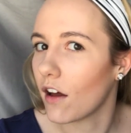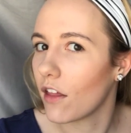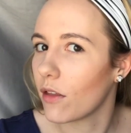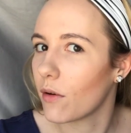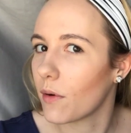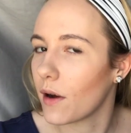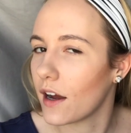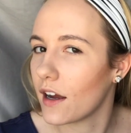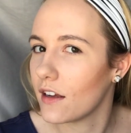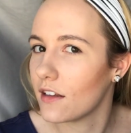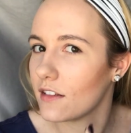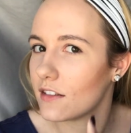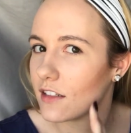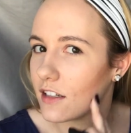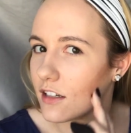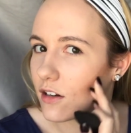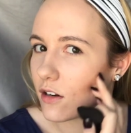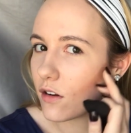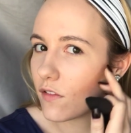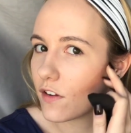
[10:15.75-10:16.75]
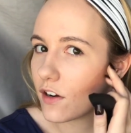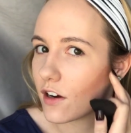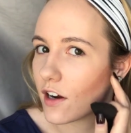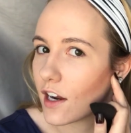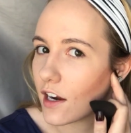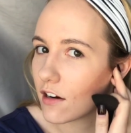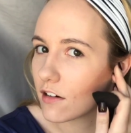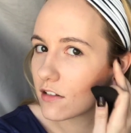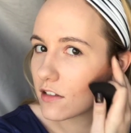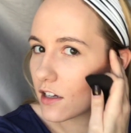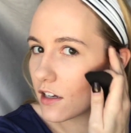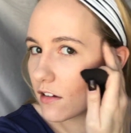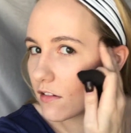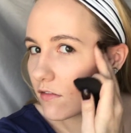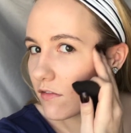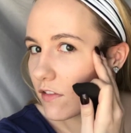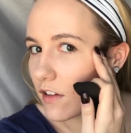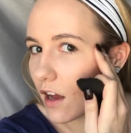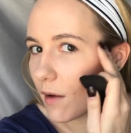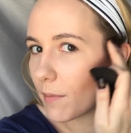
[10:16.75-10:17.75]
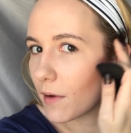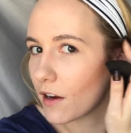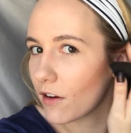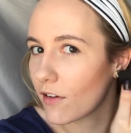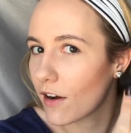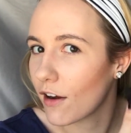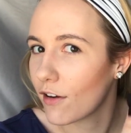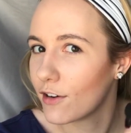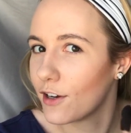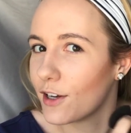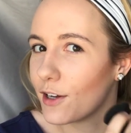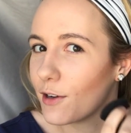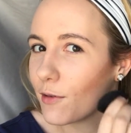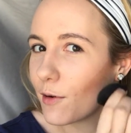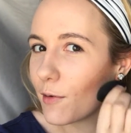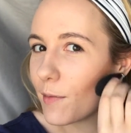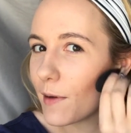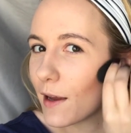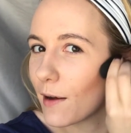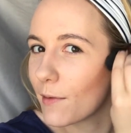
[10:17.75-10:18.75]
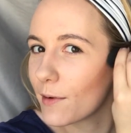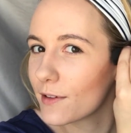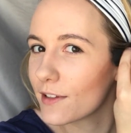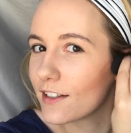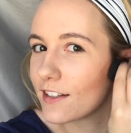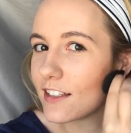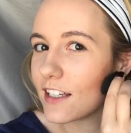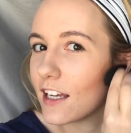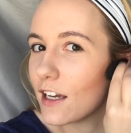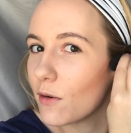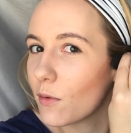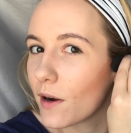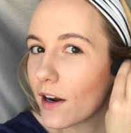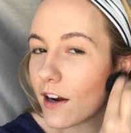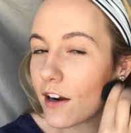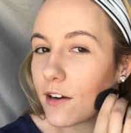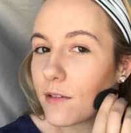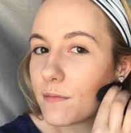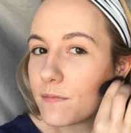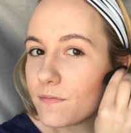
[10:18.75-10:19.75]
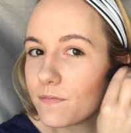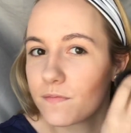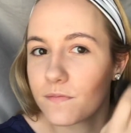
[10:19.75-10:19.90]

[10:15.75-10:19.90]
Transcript: Otherwise, you know, if your hair is like flopping around, you will be able to see where